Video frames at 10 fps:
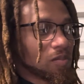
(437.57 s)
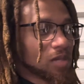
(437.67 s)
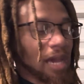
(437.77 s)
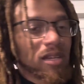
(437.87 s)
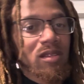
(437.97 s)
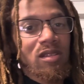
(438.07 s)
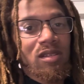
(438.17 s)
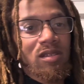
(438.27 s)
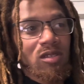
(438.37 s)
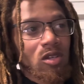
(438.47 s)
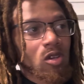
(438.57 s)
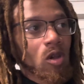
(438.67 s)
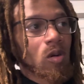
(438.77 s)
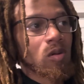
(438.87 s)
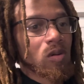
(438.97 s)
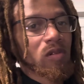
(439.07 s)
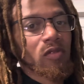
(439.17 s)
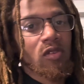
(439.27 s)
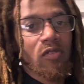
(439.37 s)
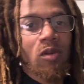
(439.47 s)
kind of the goal
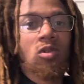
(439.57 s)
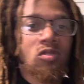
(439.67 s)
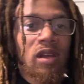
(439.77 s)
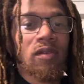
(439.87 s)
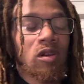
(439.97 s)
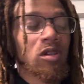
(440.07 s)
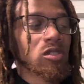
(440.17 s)
for a front wheel drive car.